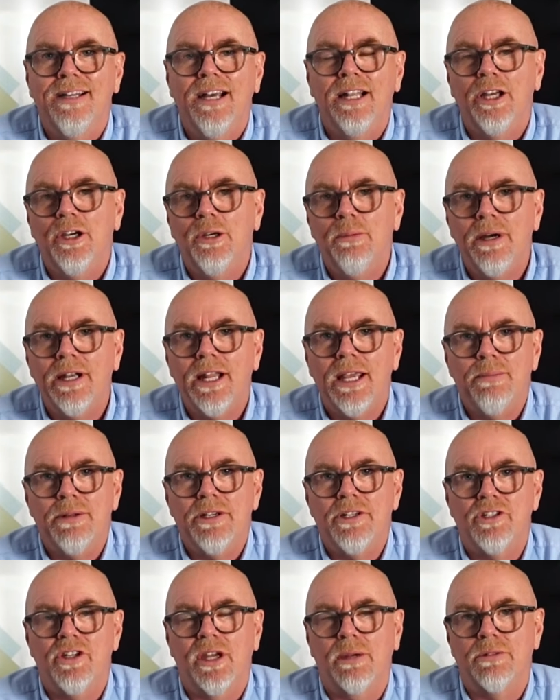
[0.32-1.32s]
Hello, my name
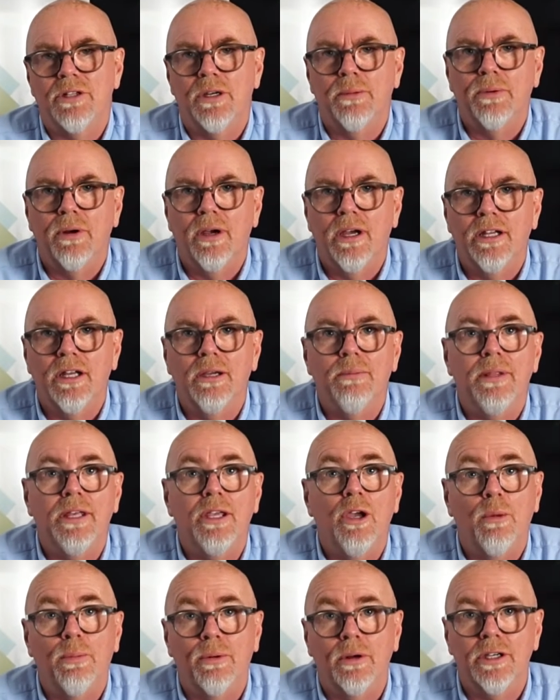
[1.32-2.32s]
is James O'Brien. I'm
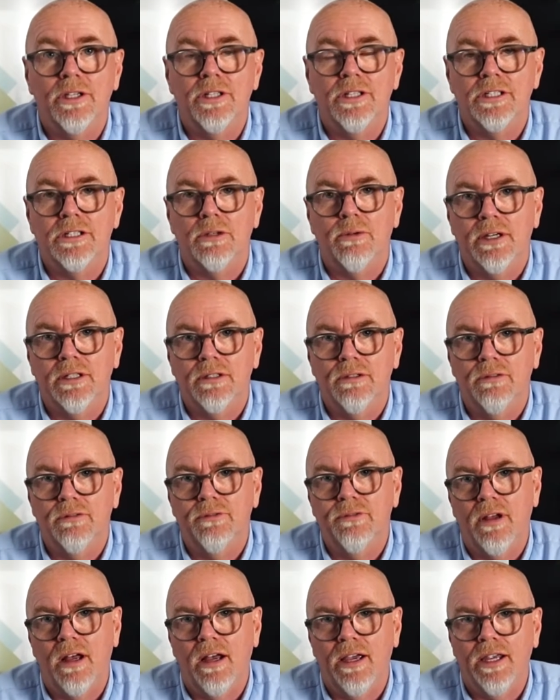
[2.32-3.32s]
the Operations Director
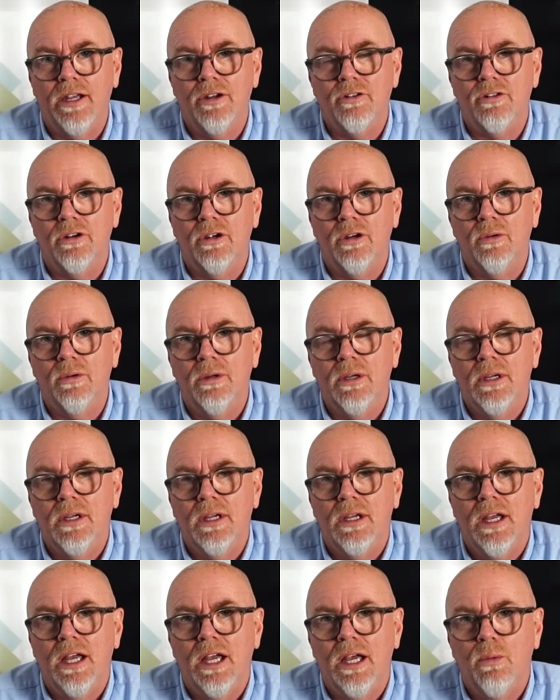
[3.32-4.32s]
of iIntro.
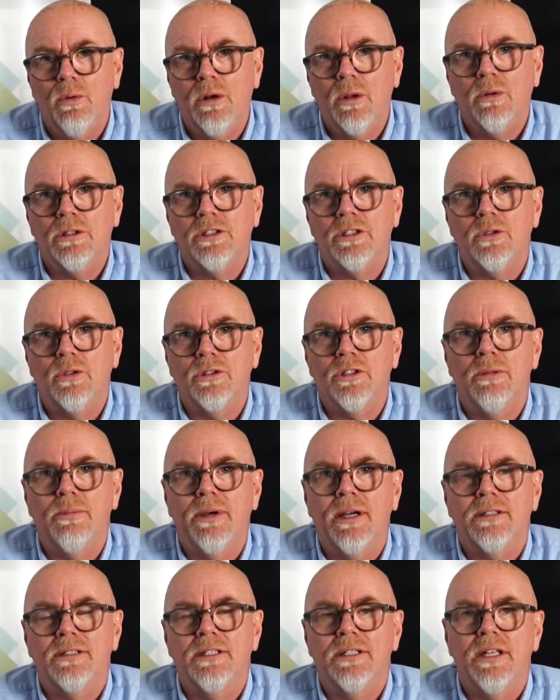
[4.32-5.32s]
What I want to talk to you
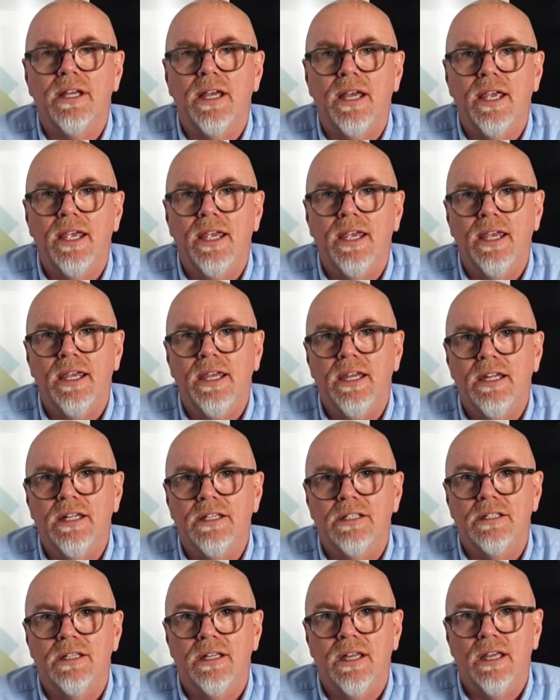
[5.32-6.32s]
about today
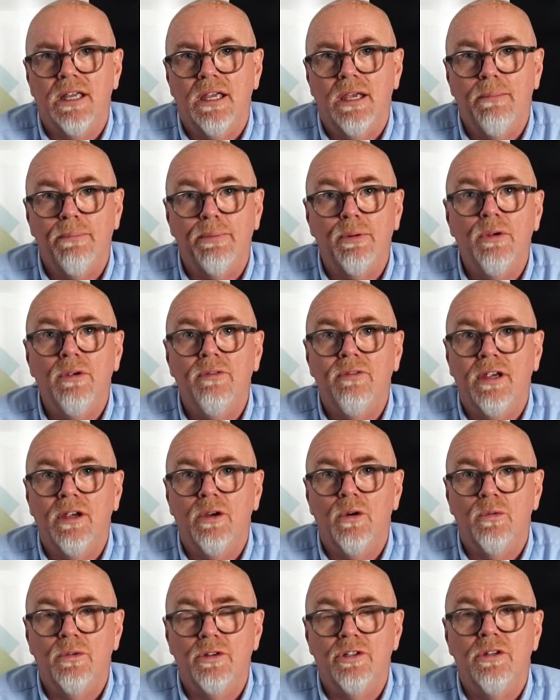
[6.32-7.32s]
is improving
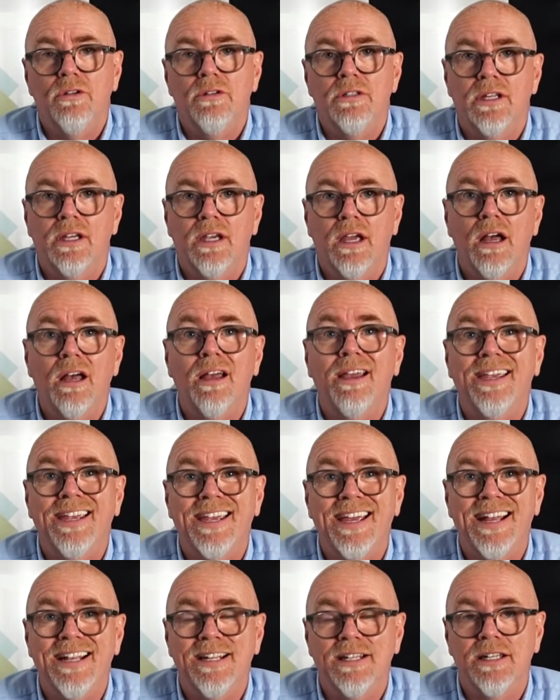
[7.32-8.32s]
or reducing high
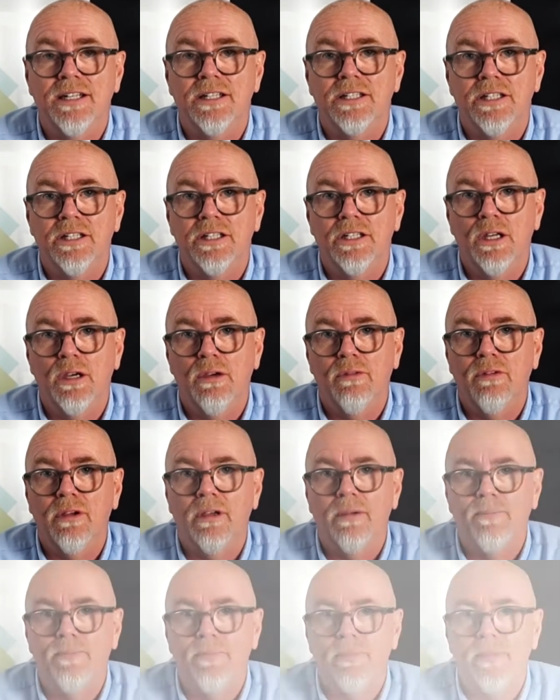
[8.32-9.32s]
candidate turnover.